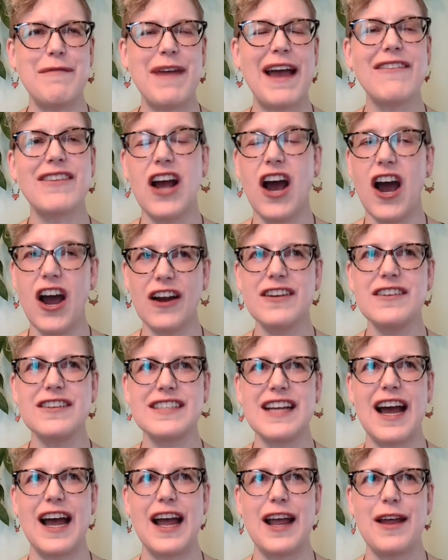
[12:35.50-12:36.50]
having a harder
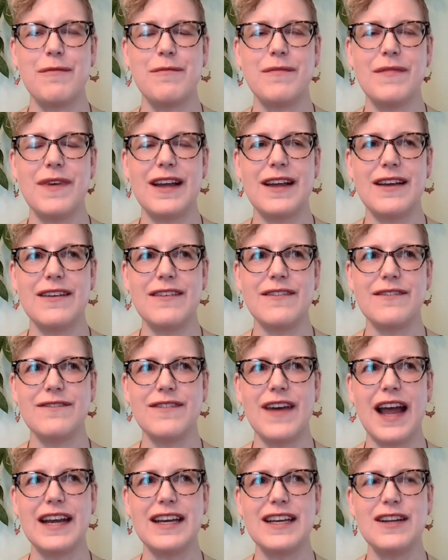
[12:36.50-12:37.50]
time
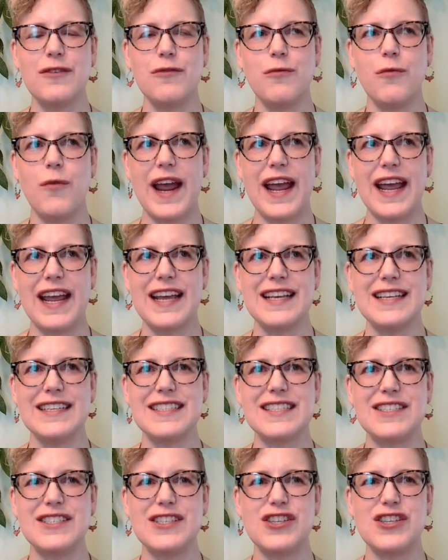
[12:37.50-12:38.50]
finding
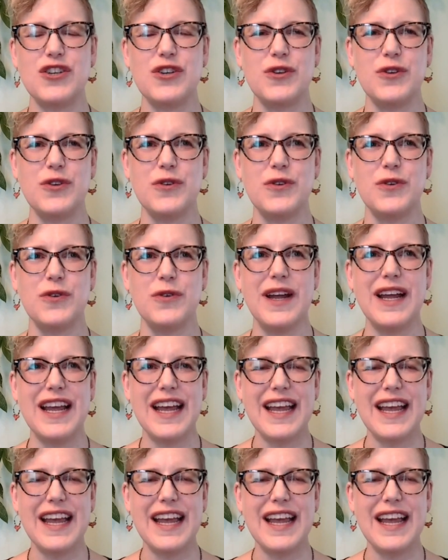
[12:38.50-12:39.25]
ways to